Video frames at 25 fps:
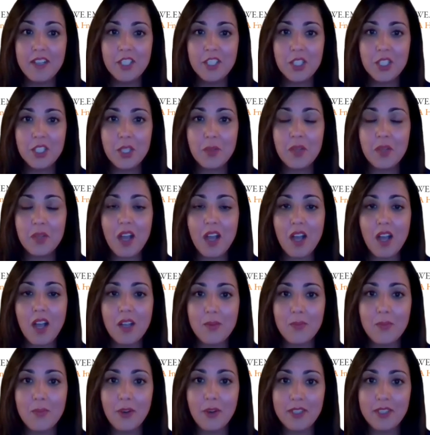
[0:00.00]
to an
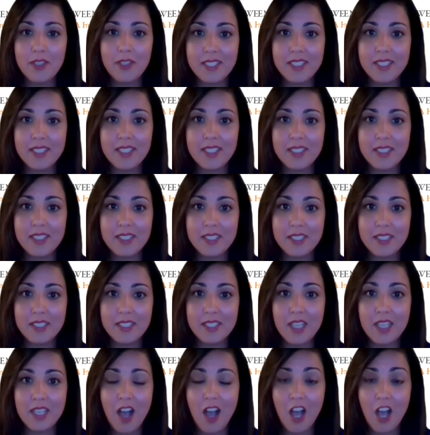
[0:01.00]

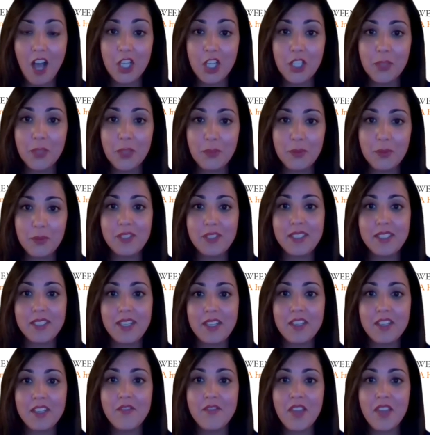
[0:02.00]
unprecedented
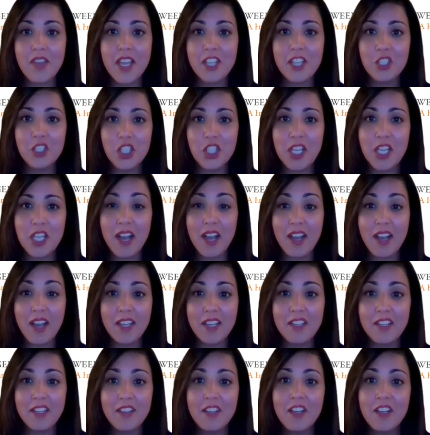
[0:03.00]
100% of
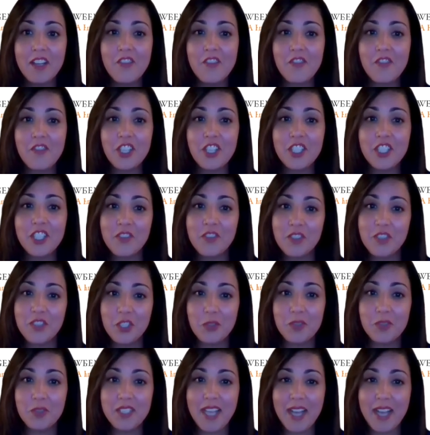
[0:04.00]
AGI for
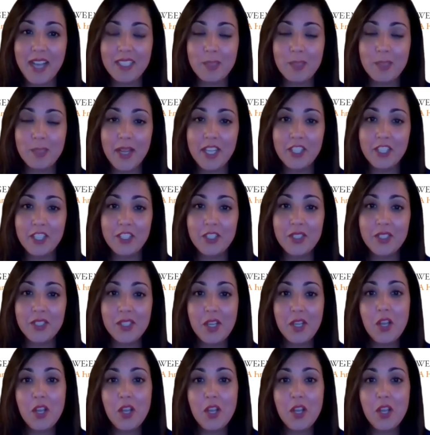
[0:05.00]
individual taxpayers,